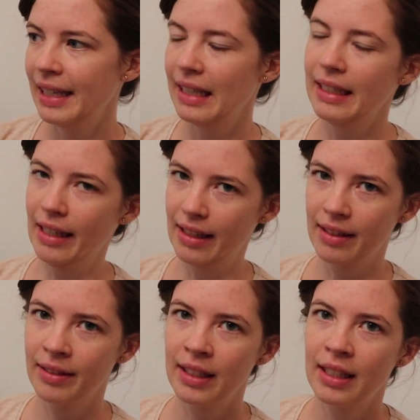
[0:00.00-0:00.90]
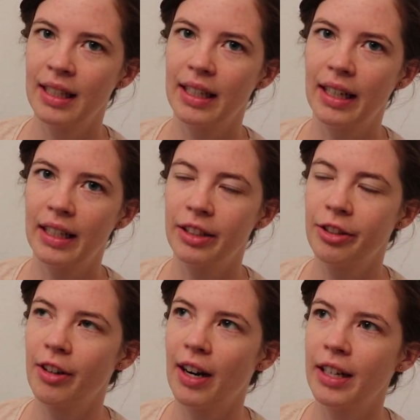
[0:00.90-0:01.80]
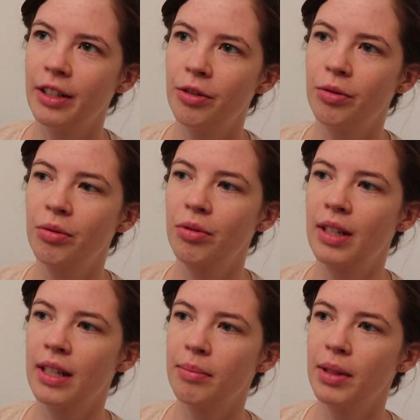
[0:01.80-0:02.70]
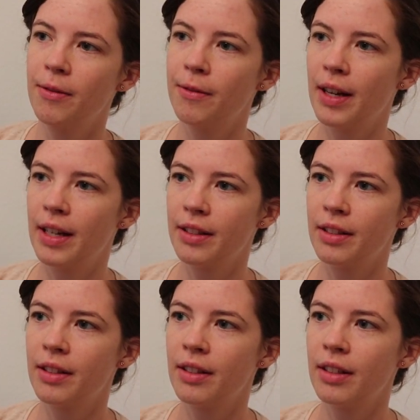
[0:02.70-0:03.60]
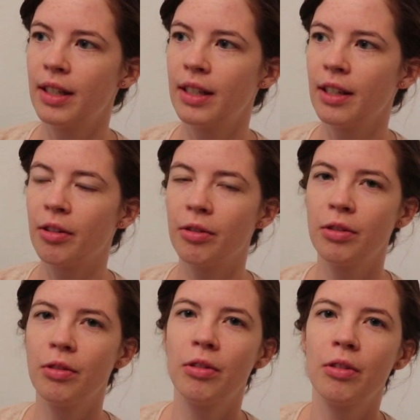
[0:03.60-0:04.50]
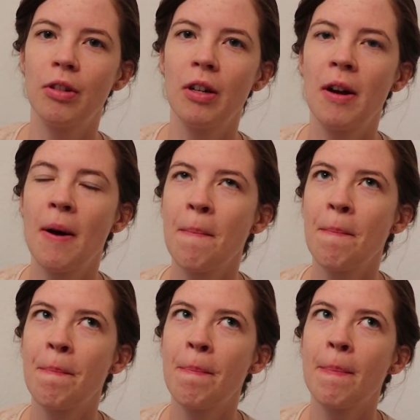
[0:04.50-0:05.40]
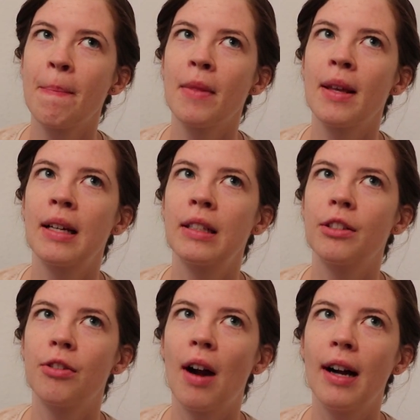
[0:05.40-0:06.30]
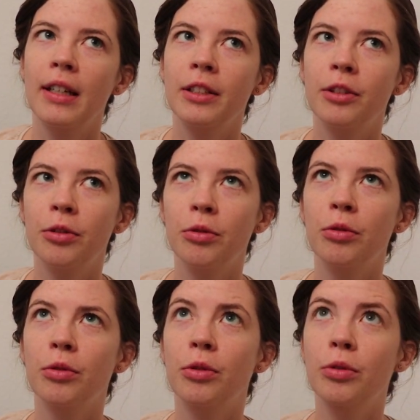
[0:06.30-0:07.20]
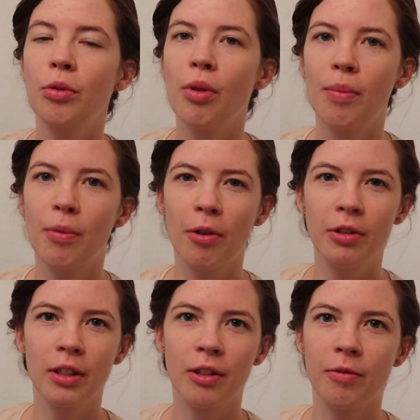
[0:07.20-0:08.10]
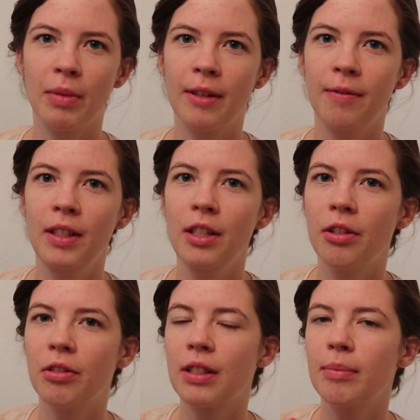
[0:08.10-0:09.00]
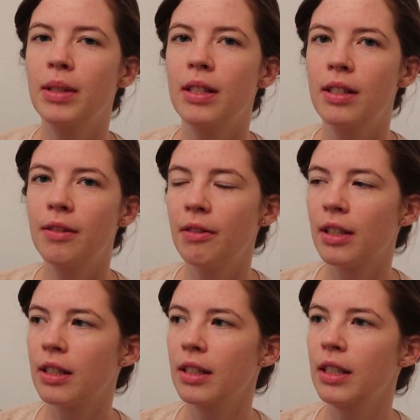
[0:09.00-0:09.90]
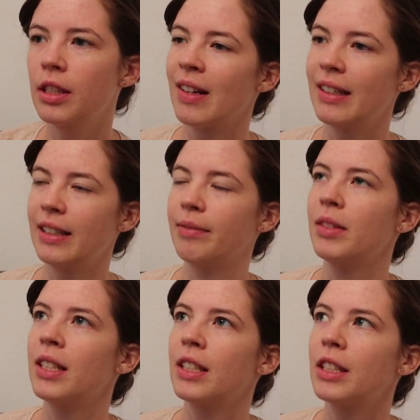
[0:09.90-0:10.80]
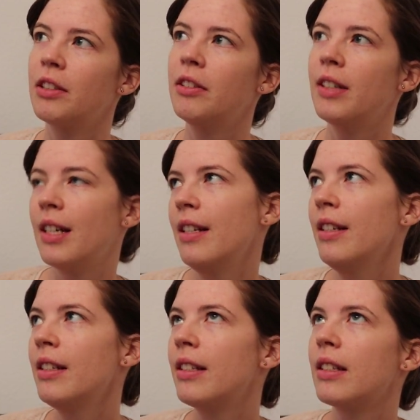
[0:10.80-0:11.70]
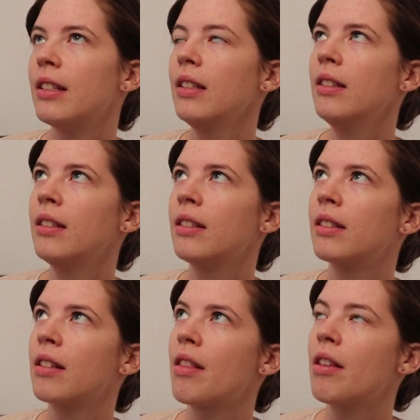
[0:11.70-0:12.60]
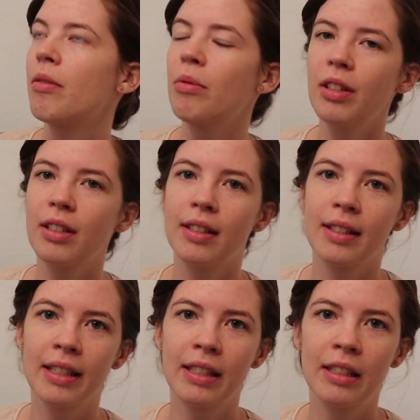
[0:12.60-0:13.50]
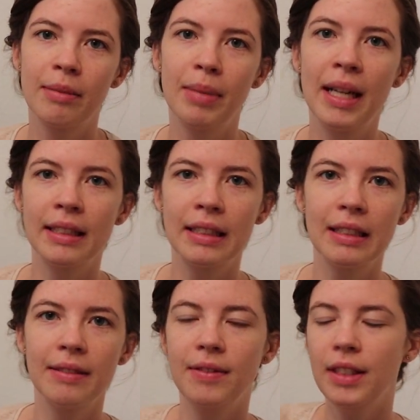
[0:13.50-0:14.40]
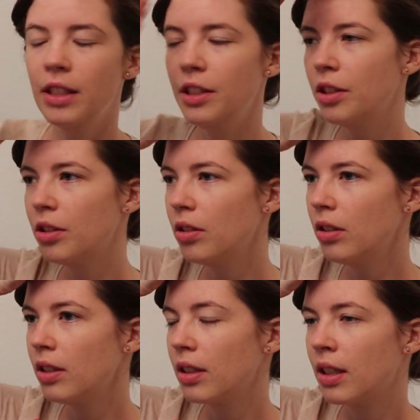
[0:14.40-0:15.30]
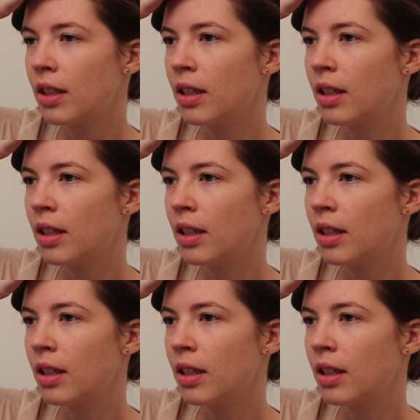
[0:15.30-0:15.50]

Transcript: And yeah, I try to get a bit faster, and I also try to do the process of my videos a bit differently. And yeah, so edit the watercolor colored pencil video,